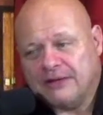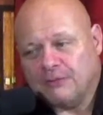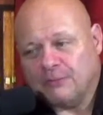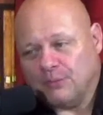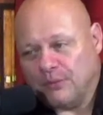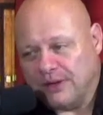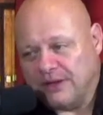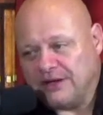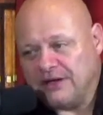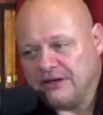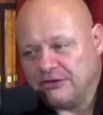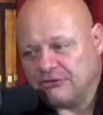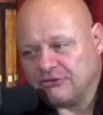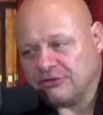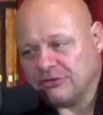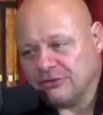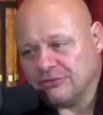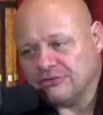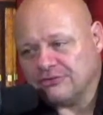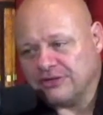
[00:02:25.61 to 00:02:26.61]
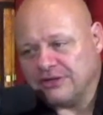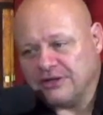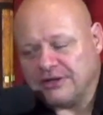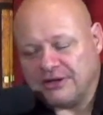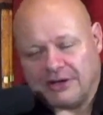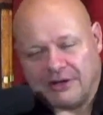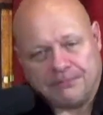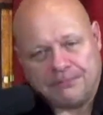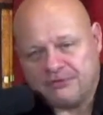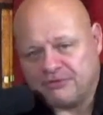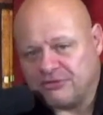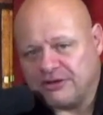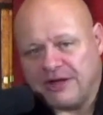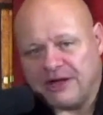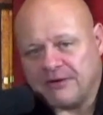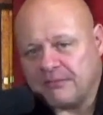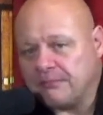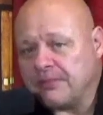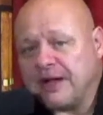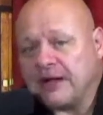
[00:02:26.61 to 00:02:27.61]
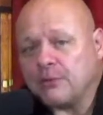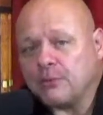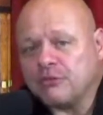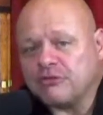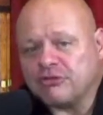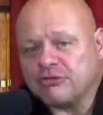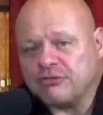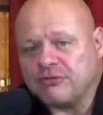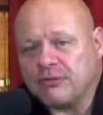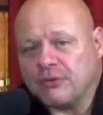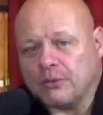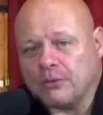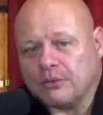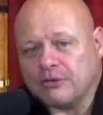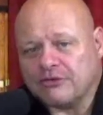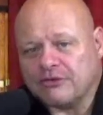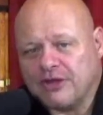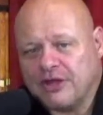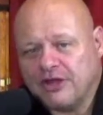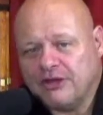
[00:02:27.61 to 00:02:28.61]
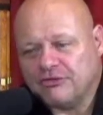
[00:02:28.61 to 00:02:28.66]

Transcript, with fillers: Winning is losing and up is down and backwards is forwards.